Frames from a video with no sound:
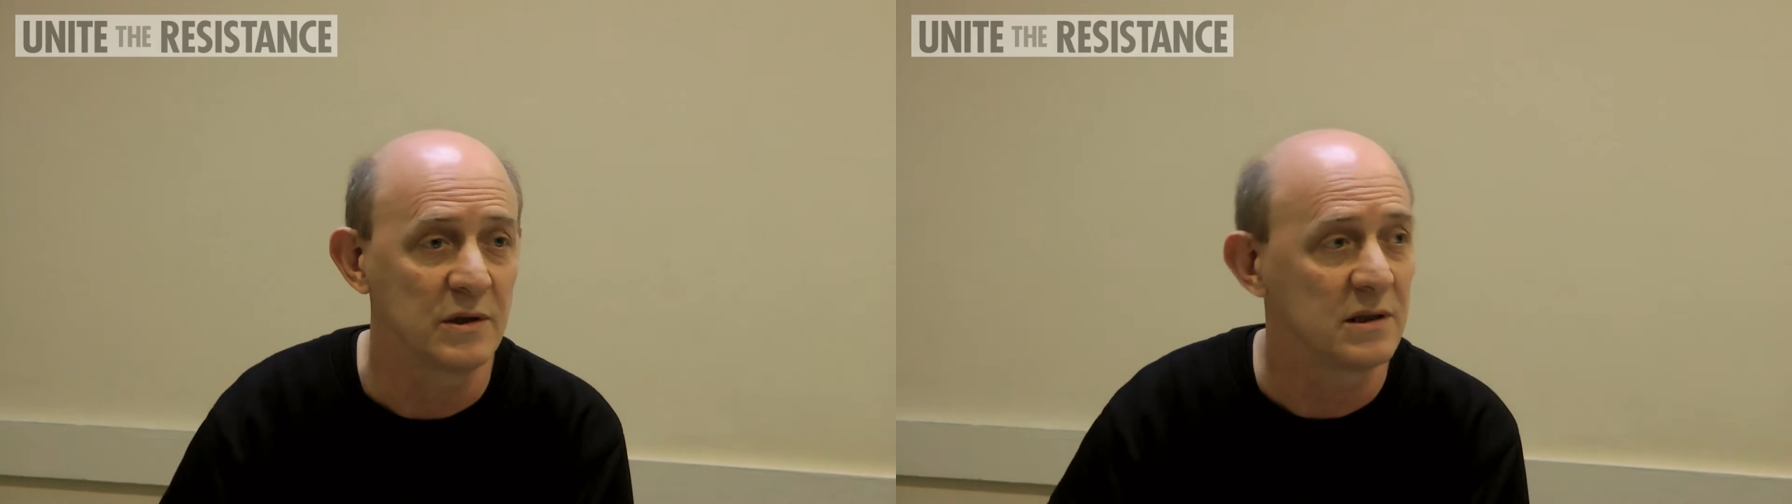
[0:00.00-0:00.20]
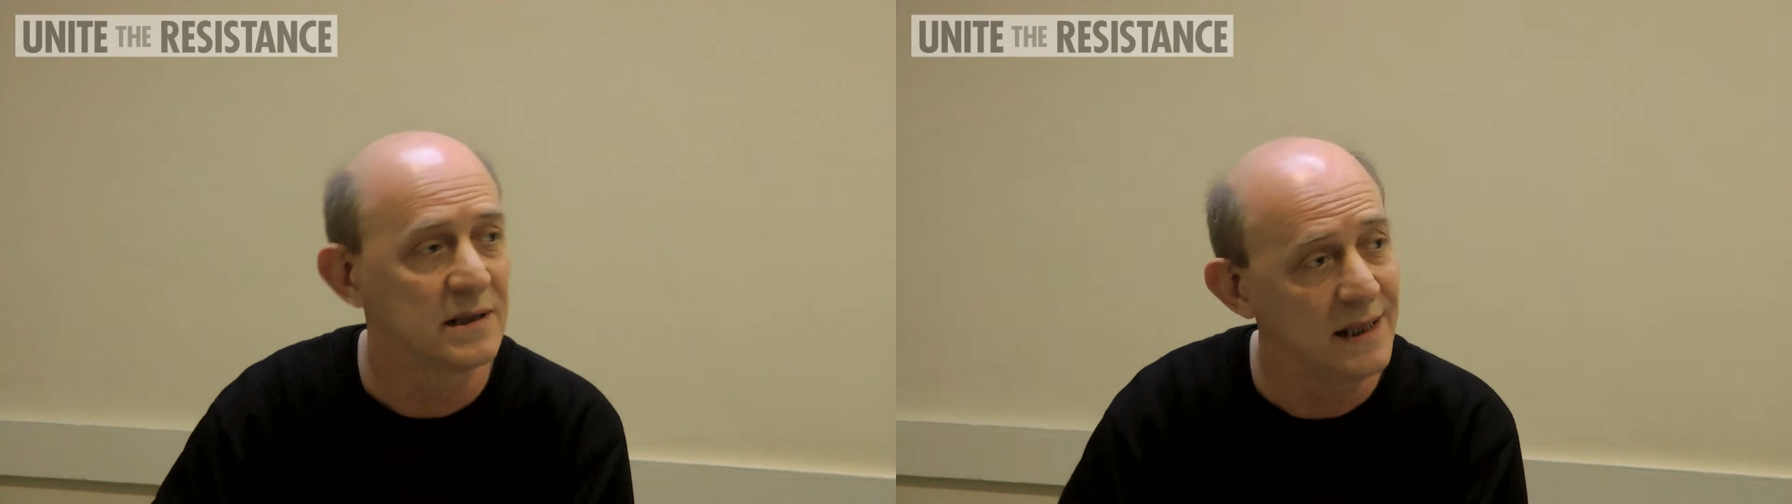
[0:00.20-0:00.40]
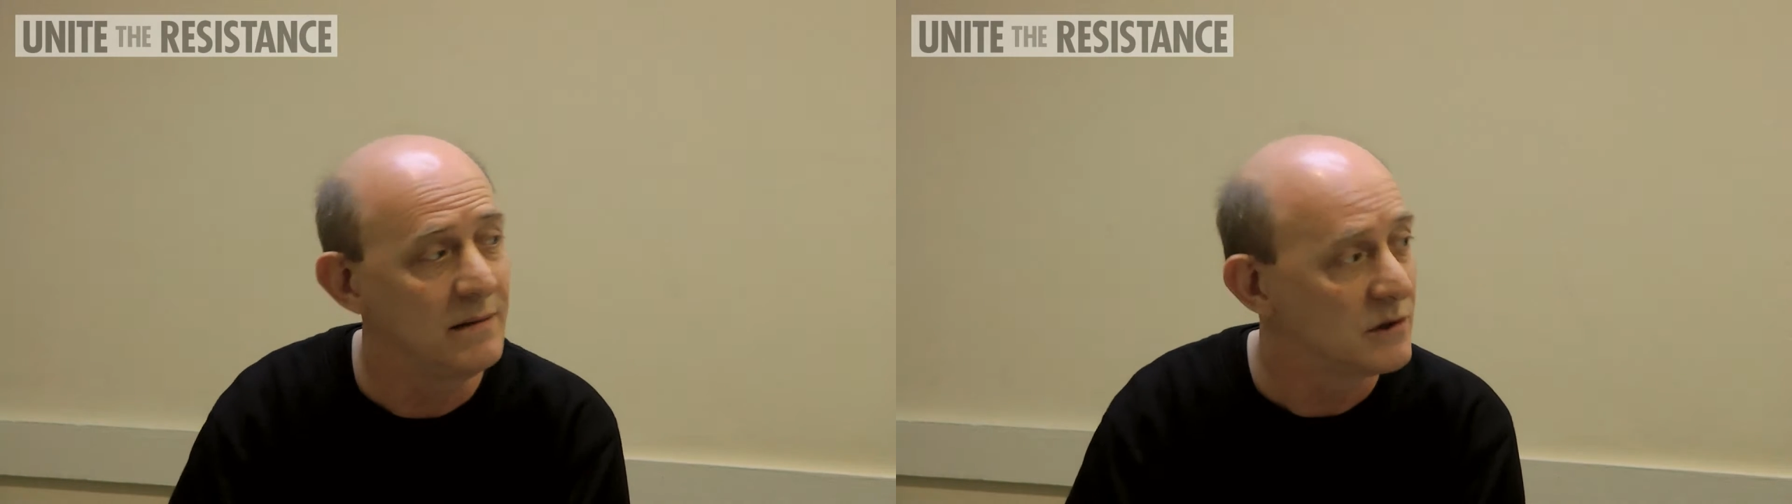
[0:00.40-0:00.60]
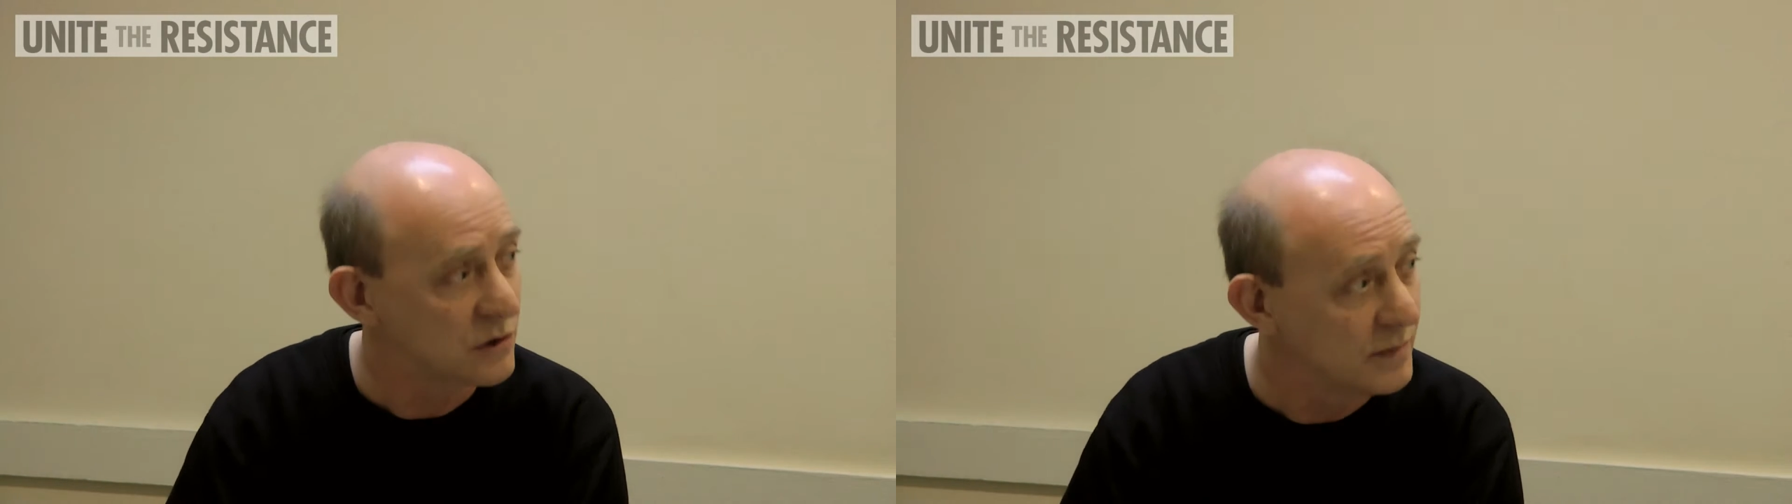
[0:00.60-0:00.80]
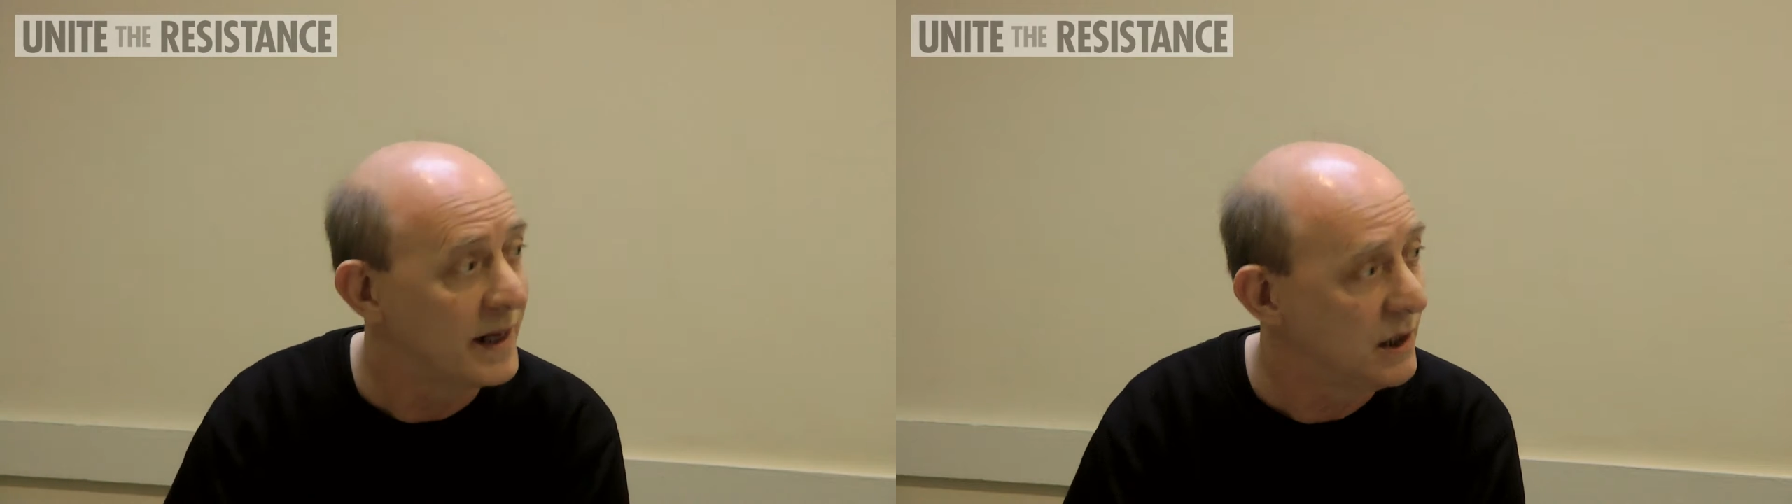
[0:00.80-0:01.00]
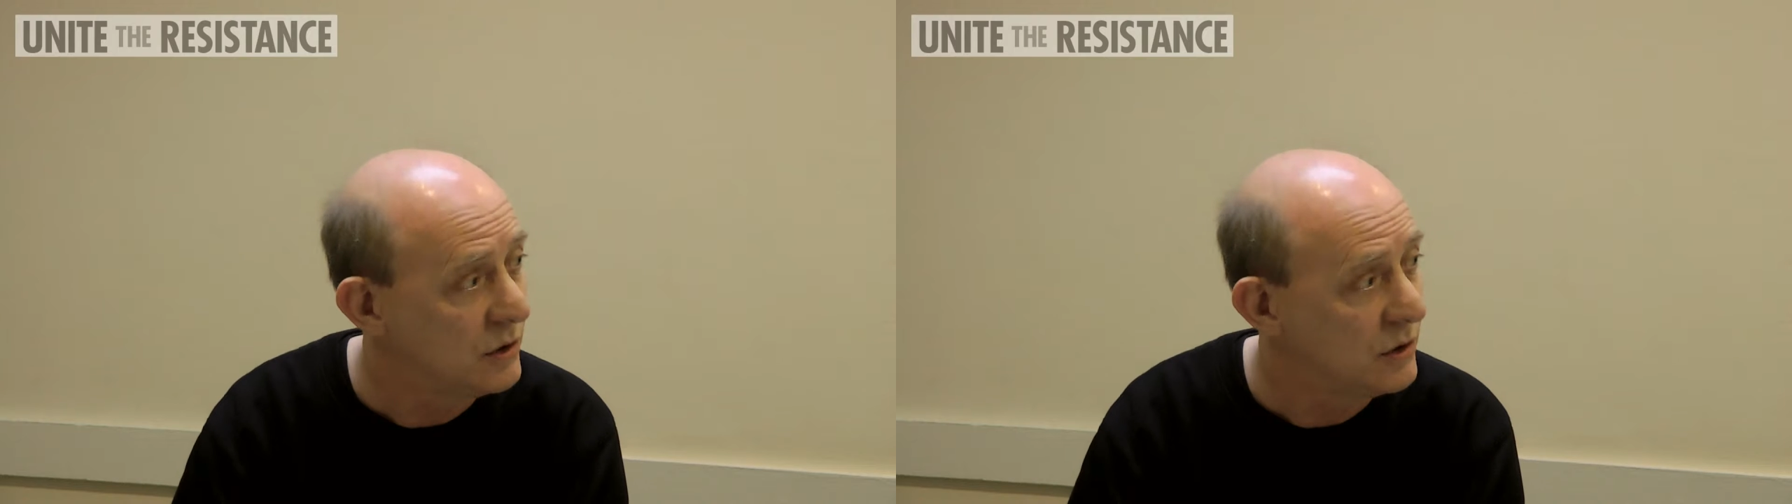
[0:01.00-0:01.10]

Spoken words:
which has seen so many